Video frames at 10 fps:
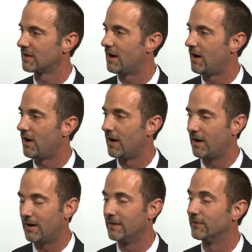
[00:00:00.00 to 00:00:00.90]

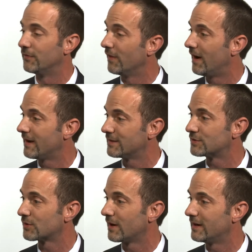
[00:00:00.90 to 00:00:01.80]
on the fly on
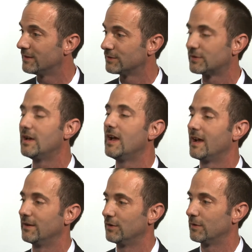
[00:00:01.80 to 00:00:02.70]
trials,
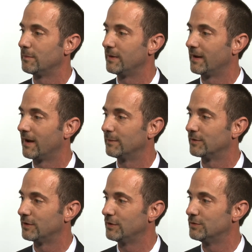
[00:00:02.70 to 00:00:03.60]
and being
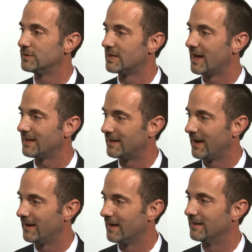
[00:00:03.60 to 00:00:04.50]
able to use that
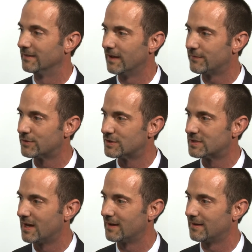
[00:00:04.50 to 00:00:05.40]
data and leverage
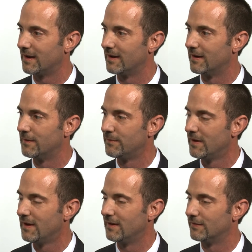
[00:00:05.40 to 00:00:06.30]
that data
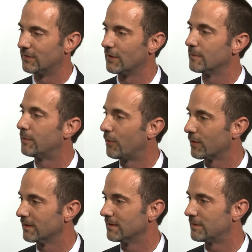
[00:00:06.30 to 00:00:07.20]
is
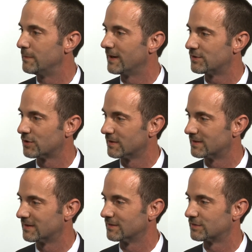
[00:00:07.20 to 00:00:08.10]
important to make sure
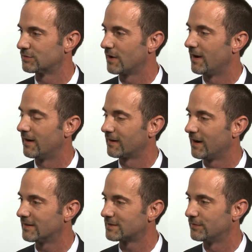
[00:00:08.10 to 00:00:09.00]
it's as
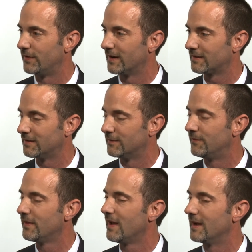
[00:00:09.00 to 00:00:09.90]
cost-effective
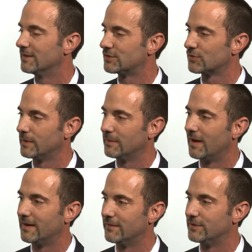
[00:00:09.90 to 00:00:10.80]
and as
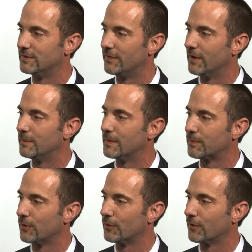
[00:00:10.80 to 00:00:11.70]
streamlined of a development
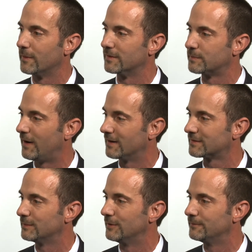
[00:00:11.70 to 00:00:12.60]
program as
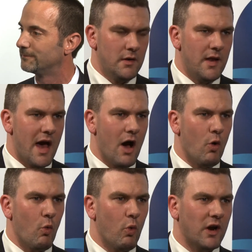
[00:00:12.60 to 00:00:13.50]
possible.
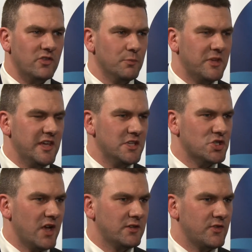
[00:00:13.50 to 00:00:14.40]
Now, what are some key
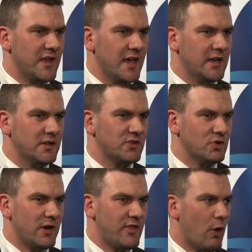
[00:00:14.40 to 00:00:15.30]
trends in the
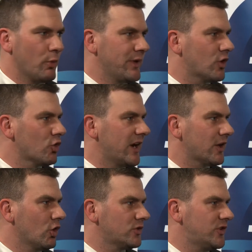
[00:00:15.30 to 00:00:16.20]
industry that will be
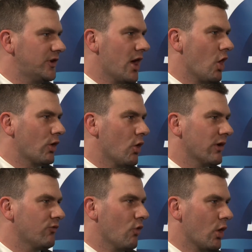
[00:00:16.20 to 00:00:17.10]
critical to know
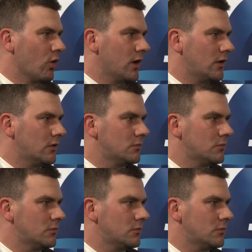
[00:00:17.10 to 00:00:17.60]
going forward?